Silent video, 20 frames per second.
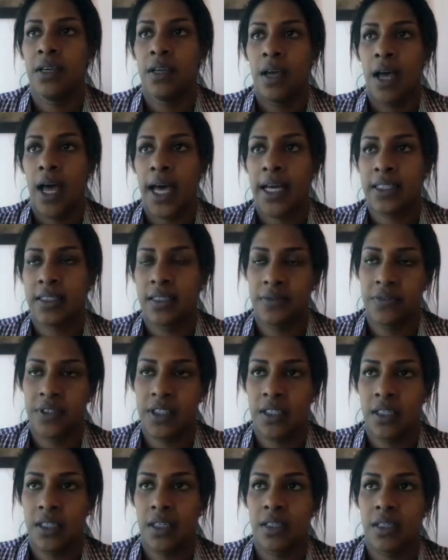
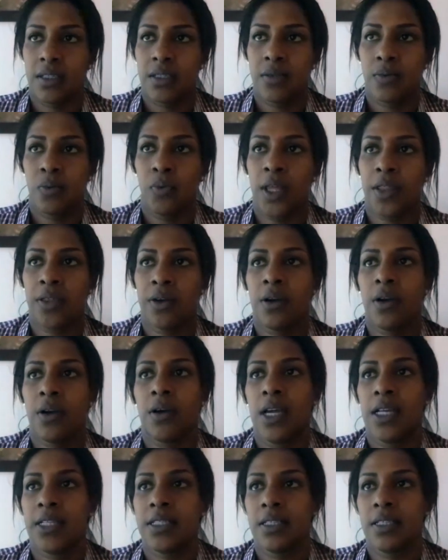activities, whether
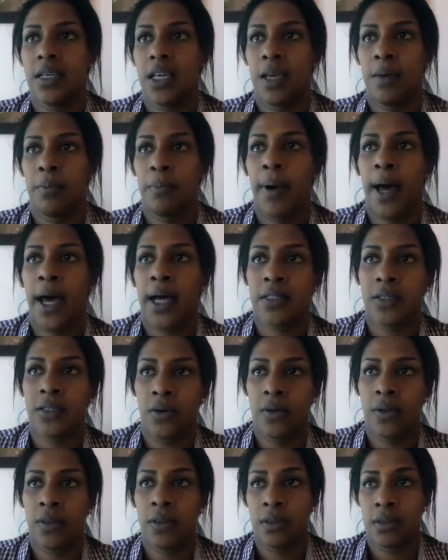it's the impact
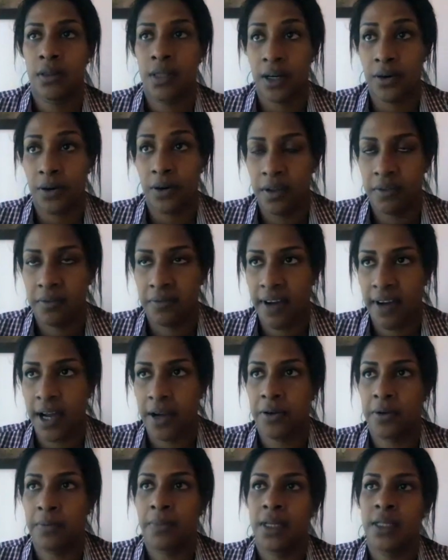on their
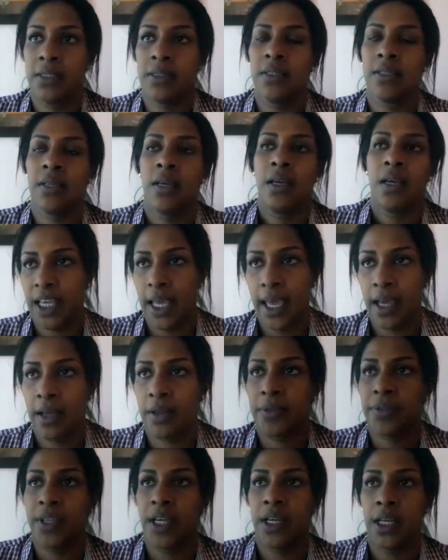environment,
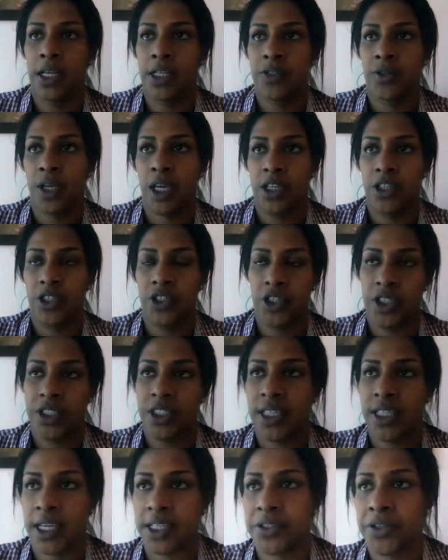health and education
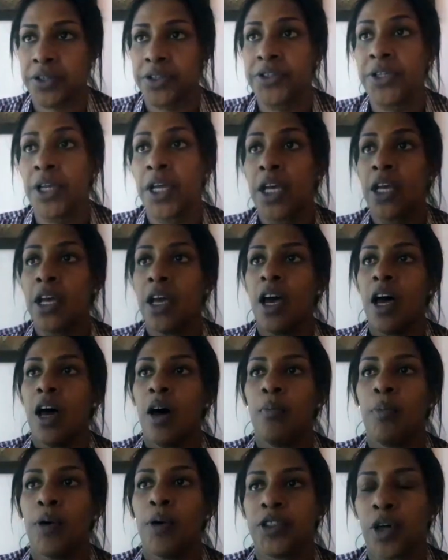sectors,
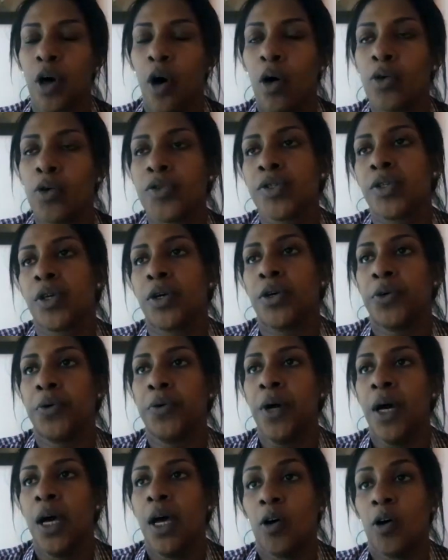but also
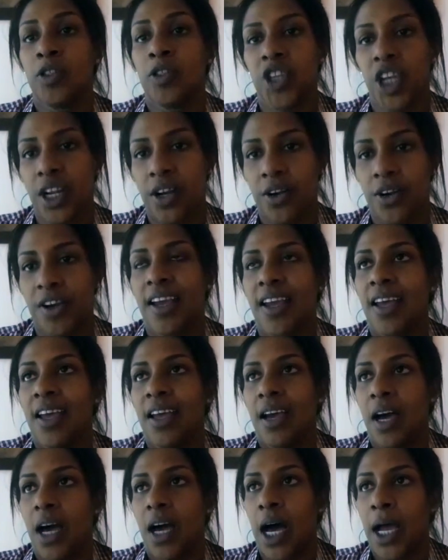on gender.
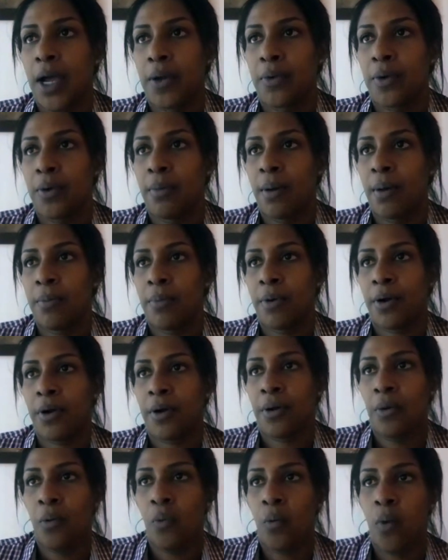I
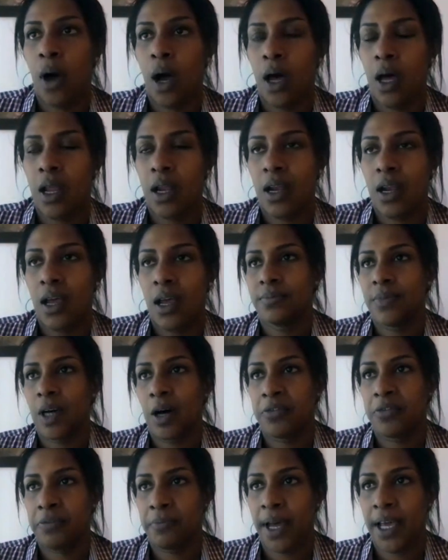remember one
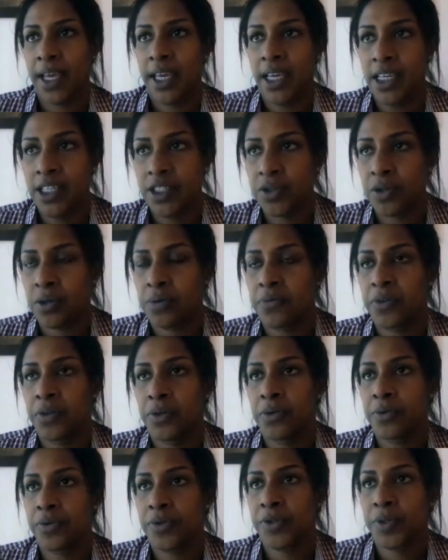of my
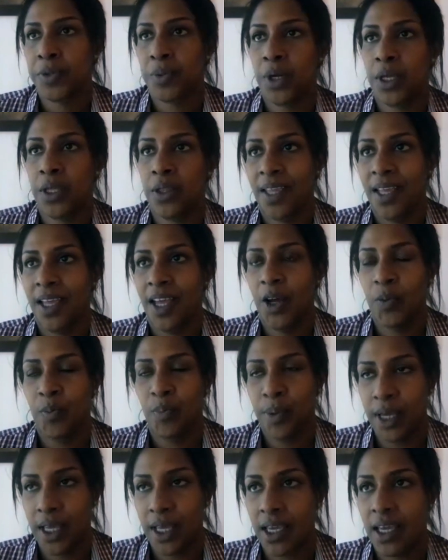interviews with a
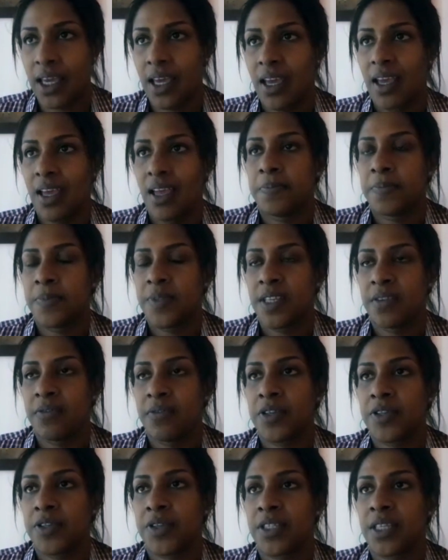big civil
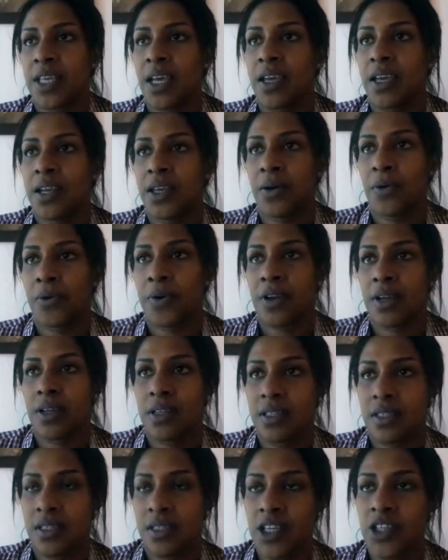society
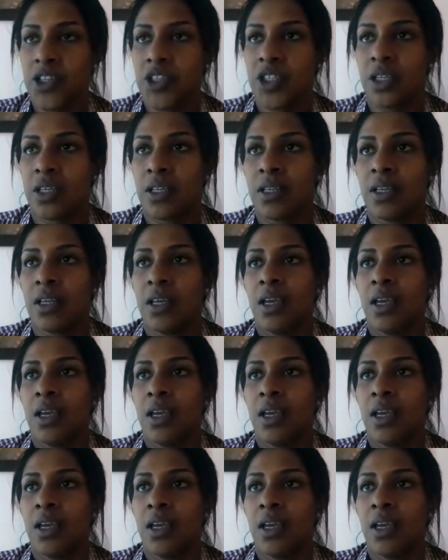organization,